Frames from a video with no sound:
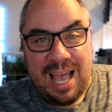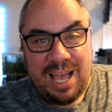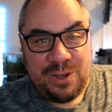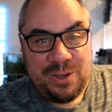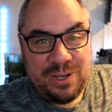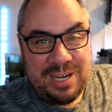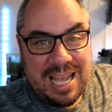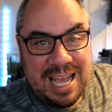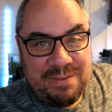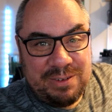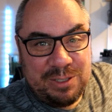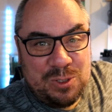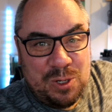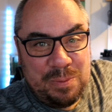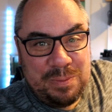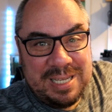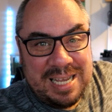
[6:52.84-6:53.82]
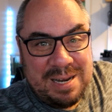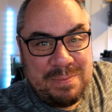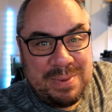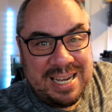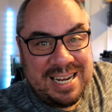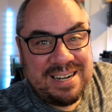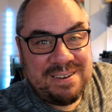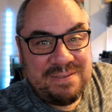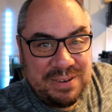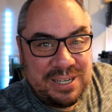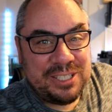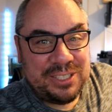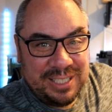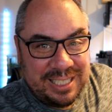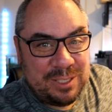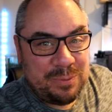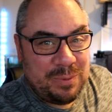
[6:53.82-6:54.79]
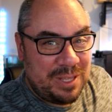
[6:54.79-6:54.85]
I couldn't have a top 10 beginner
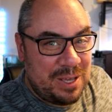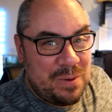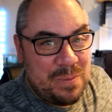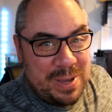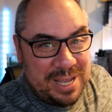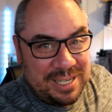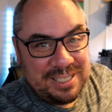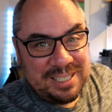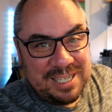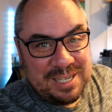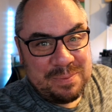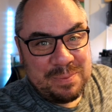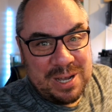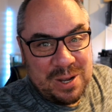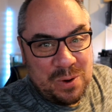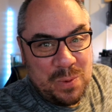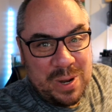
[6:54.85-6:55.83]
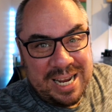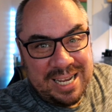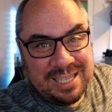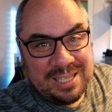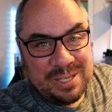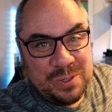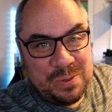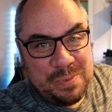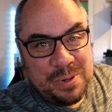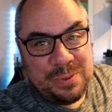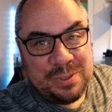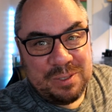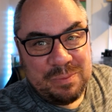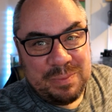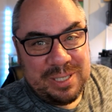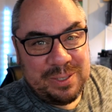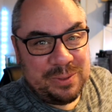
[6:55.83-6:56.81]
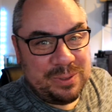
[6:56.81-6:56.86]
fish list without mentioning my white cloud
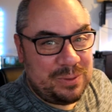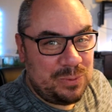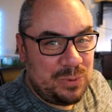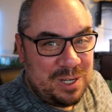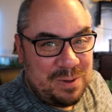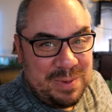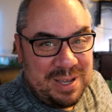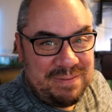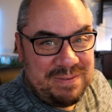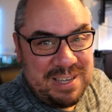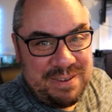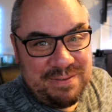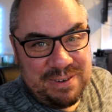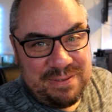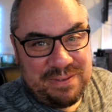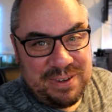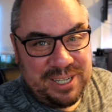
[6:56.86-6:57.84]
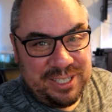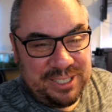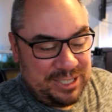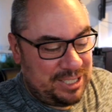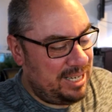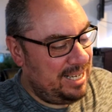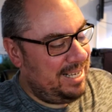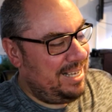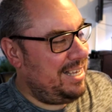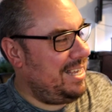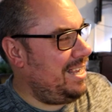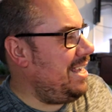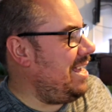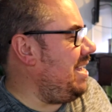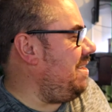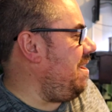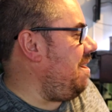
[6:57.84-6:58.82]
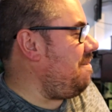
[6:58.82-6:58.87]
mountain minnows, one of my favourite fish.
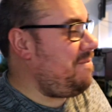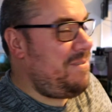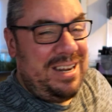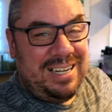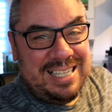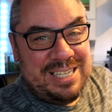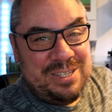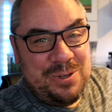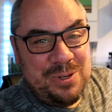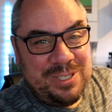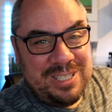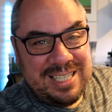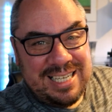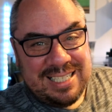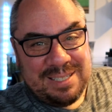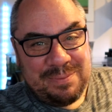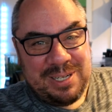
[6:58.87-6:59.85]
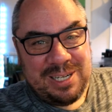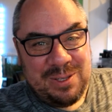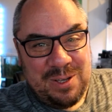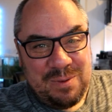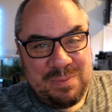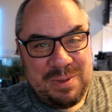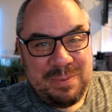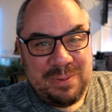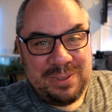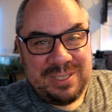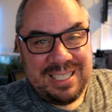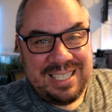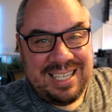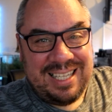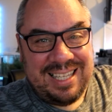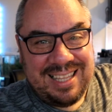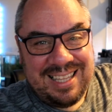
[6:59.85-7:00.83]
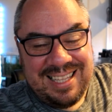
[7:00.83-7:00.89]
I'm fairly new to these. I mean, a lot of people
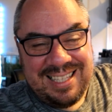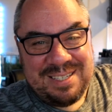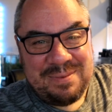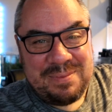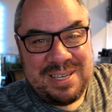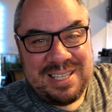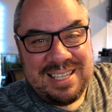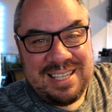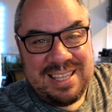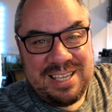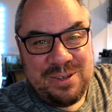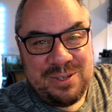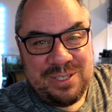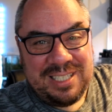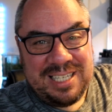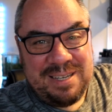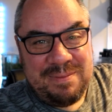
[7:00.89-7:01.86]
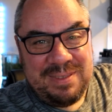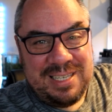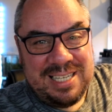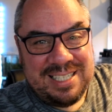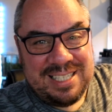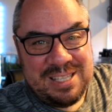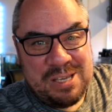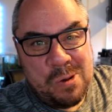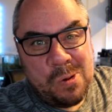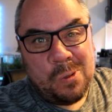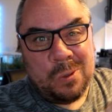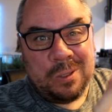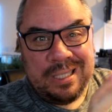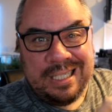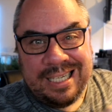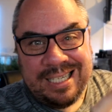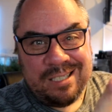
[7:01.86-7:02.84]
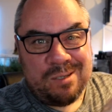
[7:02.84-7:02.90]
say to me that they used to keep these in the
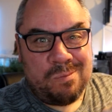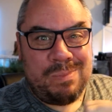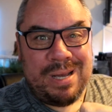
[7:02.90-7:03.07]
olden days or